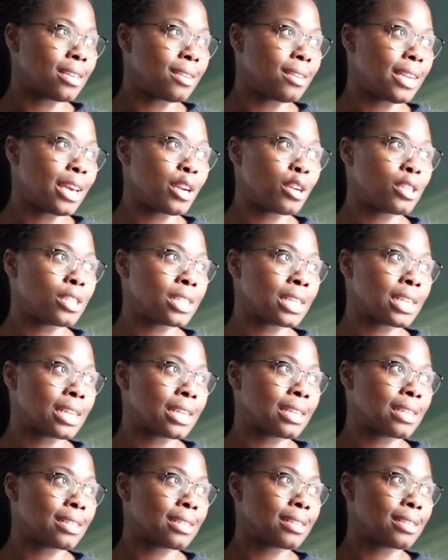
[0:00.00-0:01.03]
Knitter's
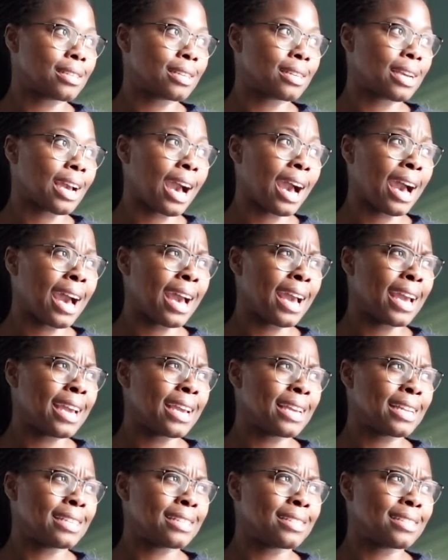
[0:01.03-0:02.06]

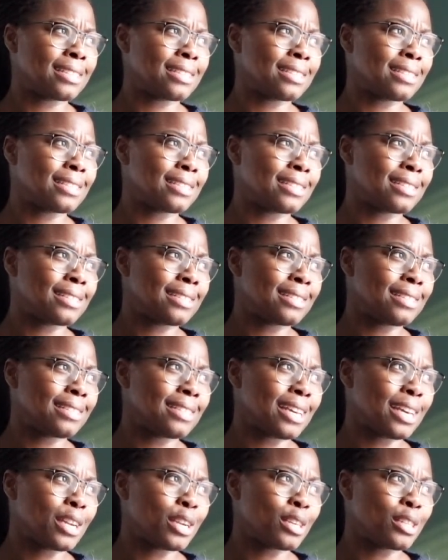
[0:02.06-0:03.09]
Guide,
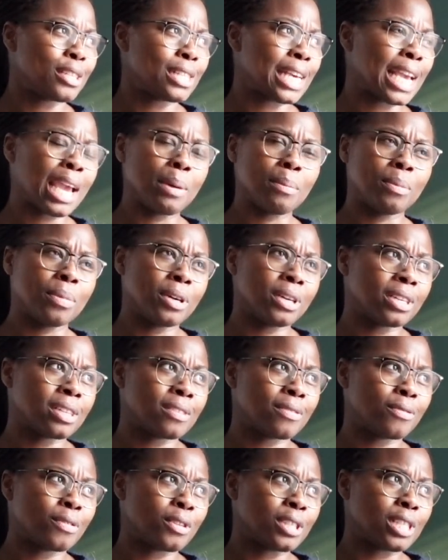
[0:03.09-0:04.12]
Knitter's
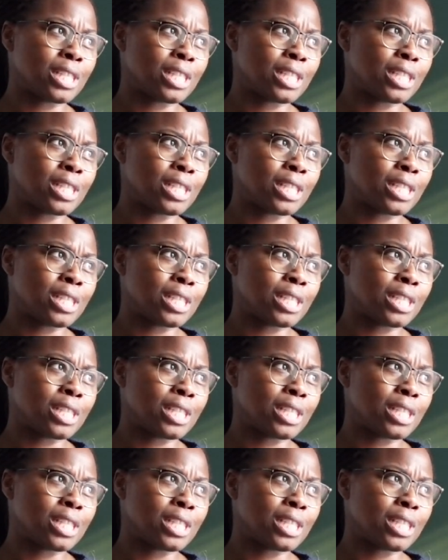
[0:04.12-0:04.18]
Handbook for